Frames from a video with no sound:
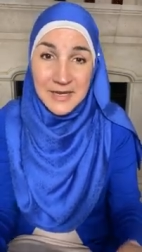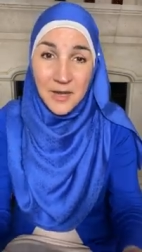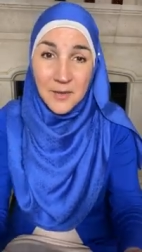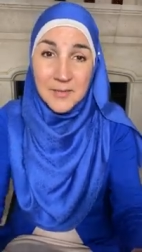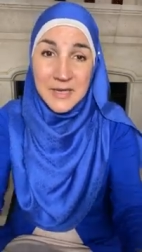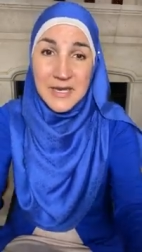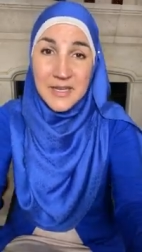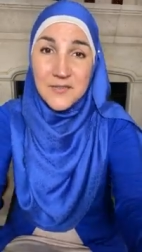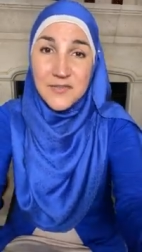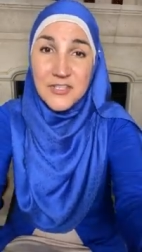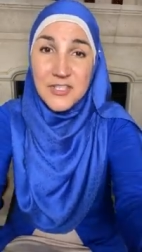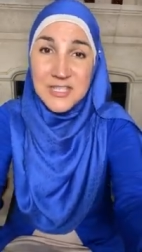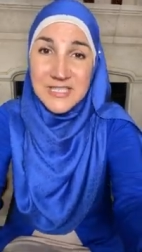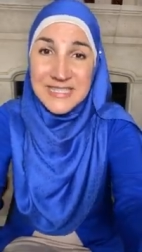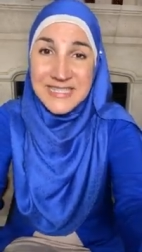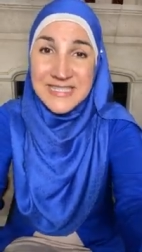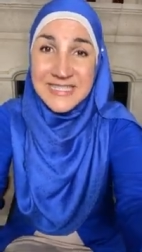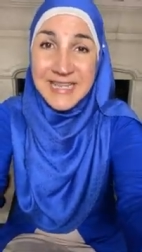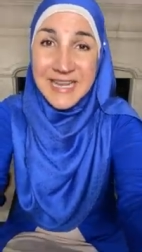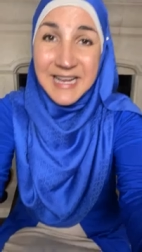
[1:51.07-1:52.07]
I mean, if she's
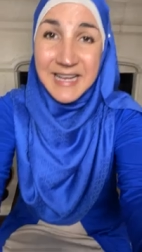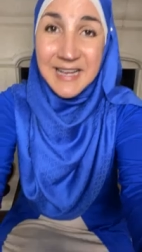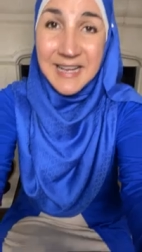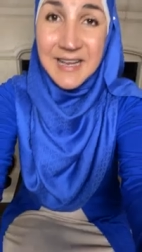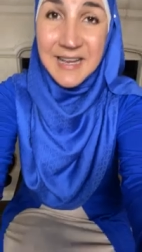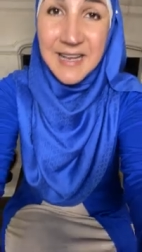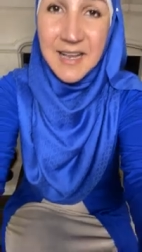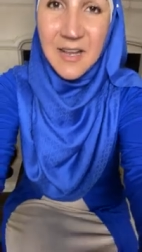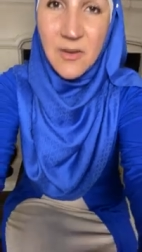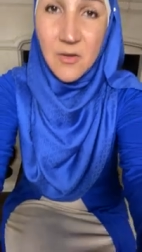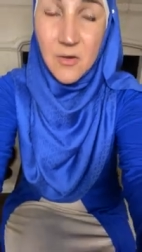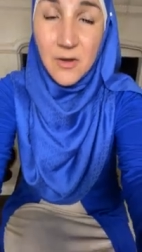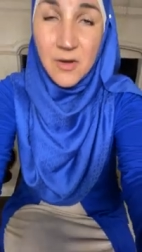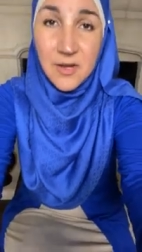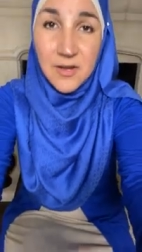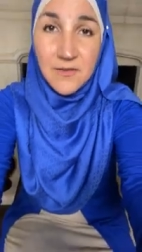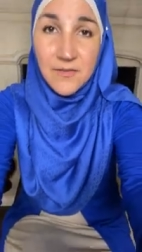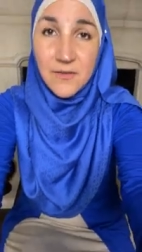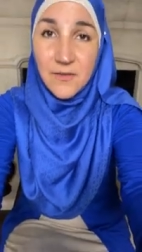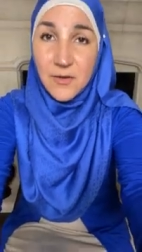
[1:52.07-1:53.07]
saying, or
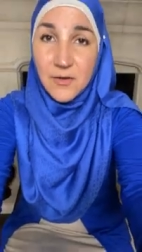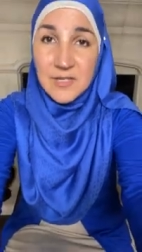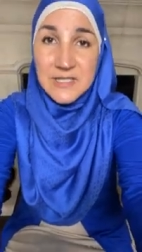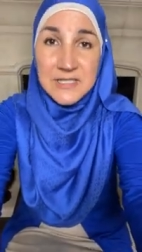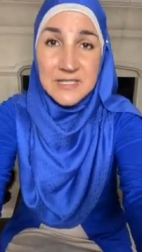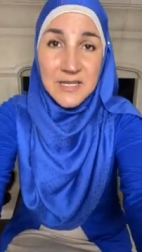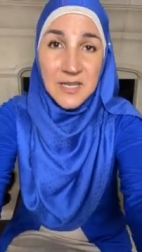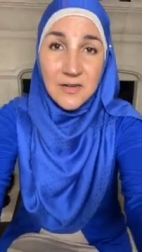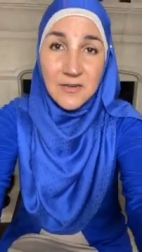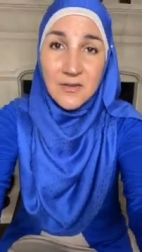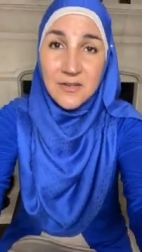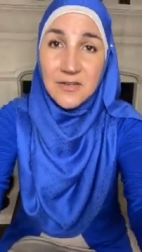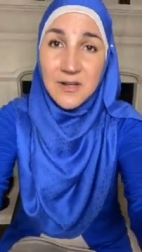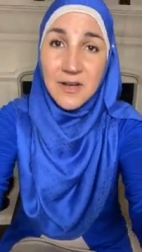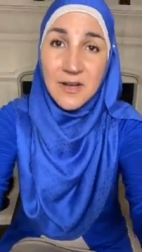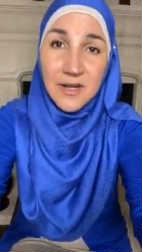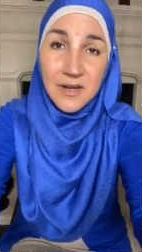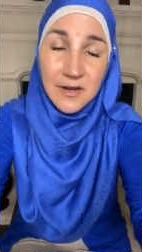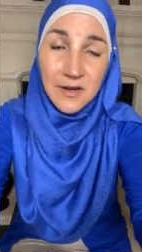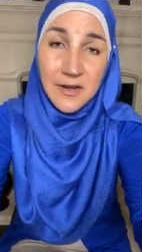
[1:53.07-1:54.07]
if your son or
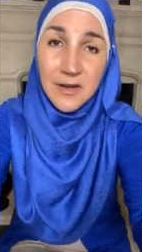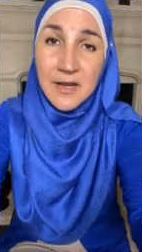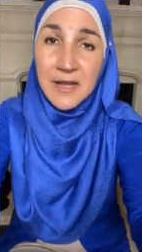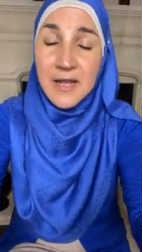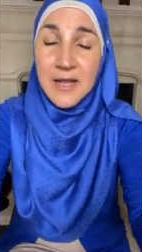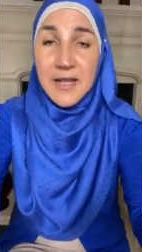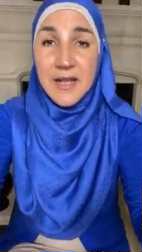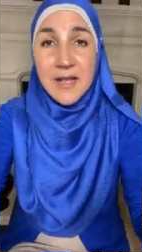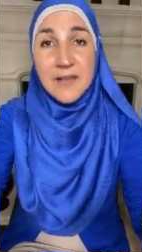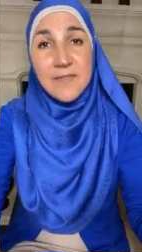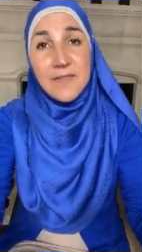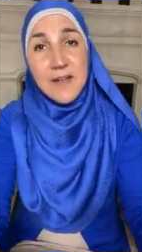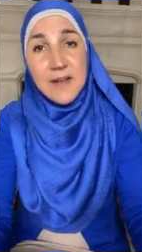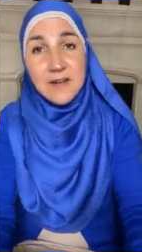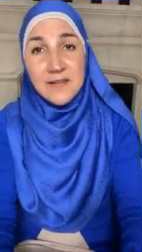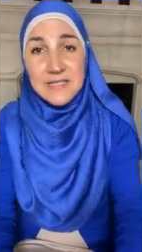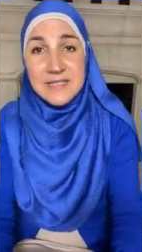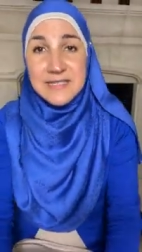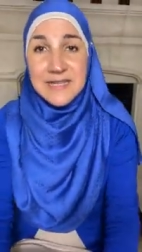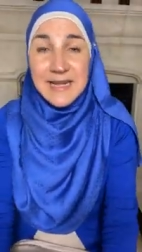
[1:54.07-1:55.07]
daughter, if
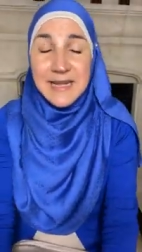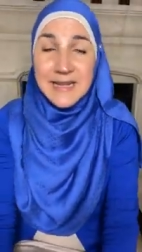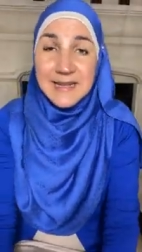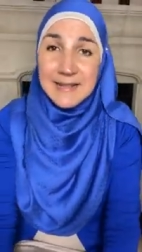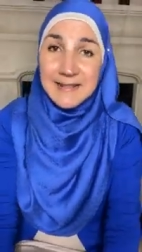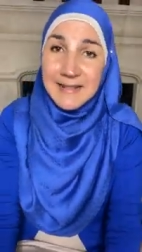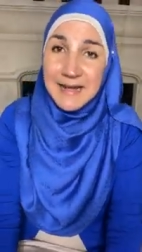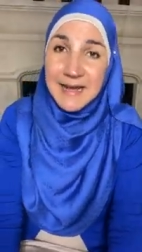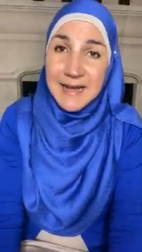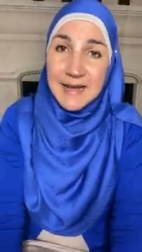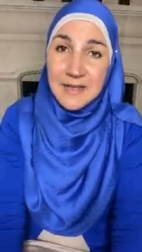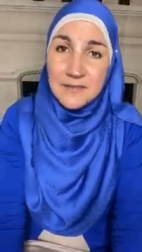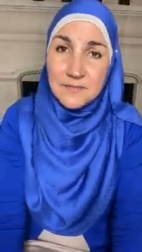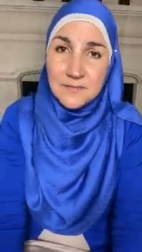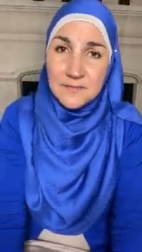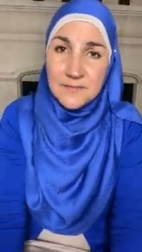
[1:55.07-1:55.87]
they're saying that